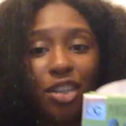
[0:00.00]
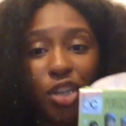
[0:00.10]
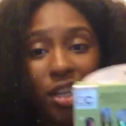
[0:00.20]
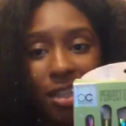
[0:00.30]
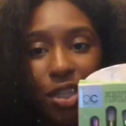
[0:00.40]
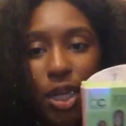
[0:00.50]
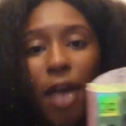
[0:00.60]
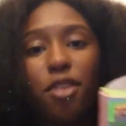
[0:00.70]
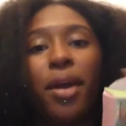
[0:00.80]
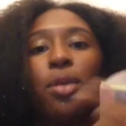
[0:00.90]
just this, you'd
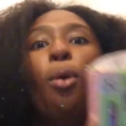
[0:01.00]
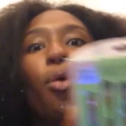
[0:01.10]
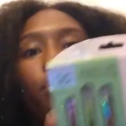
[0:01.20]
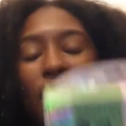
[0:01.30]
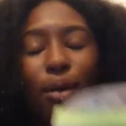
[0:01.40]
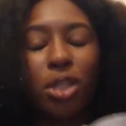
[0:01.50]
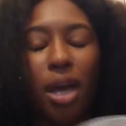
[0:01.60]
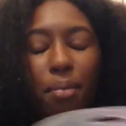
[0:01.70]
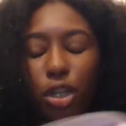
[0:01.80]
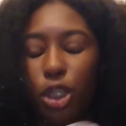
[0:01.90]
have to buy the whole thing, which
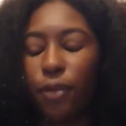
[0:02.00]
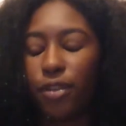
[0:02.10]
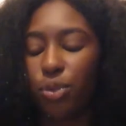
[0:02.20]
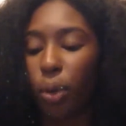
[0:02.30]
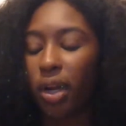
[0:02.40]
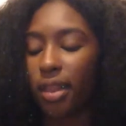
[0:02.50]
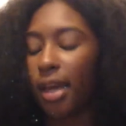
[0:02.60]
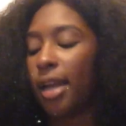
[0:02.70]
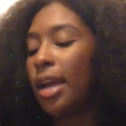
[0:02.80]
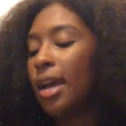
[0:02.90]
I'm not sure if it's worth
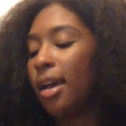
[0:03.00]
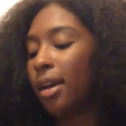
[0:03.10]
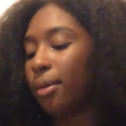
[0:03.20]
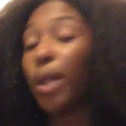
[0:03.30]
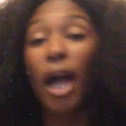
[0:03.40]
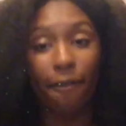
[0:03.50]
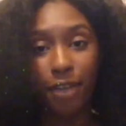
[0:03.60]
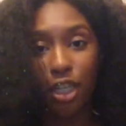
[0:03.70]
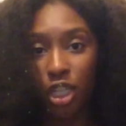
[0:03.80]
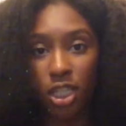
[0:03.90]
it. We'll have
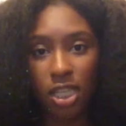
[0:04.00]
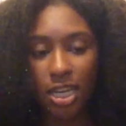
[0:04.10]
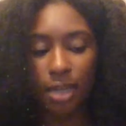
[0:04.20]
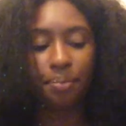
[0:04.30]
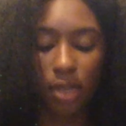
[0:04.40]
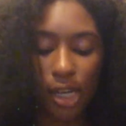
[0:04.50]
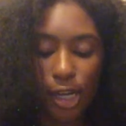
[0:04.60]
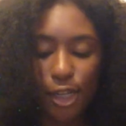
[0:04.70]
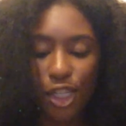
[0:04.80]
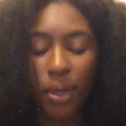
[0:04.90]
to just see.
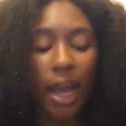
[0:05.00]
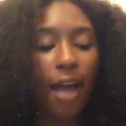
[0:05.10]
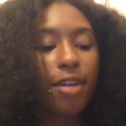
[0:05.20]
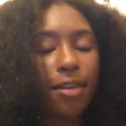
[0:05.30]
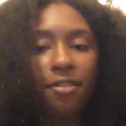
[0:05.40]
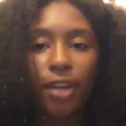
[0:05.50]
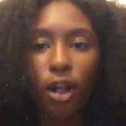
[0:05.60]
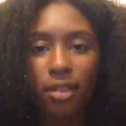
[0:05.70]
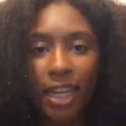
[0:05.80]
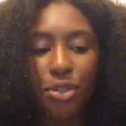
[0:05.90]
So I haven't even
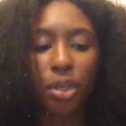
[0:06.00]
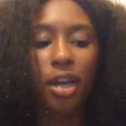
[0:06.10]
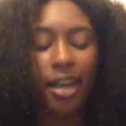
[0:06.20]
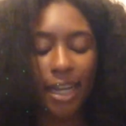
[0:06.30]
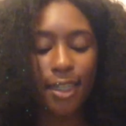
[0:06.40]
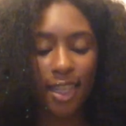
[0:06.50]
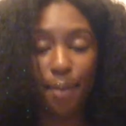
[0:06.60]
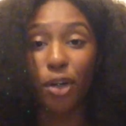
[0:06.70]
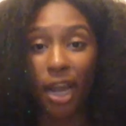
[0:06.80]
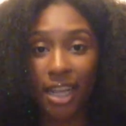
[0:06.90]
felt these or cut into
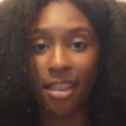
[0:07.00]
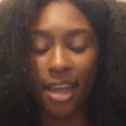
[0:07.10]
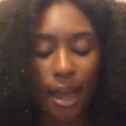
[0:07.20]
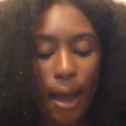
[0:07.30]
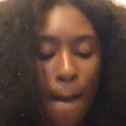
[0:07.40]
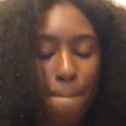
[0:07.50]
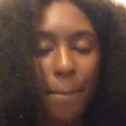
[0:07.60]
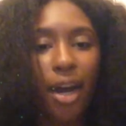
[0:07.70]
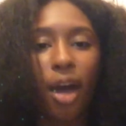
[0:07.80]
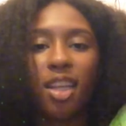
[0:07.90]
them or anything,
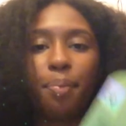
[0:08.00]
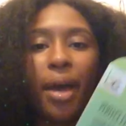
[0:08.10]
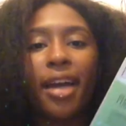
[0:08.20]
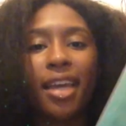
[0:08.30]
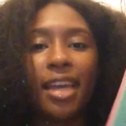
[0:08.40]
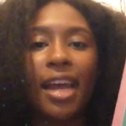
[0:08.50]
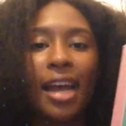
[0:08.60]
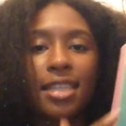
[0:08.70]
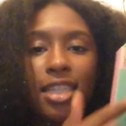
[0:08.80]
but on the back it has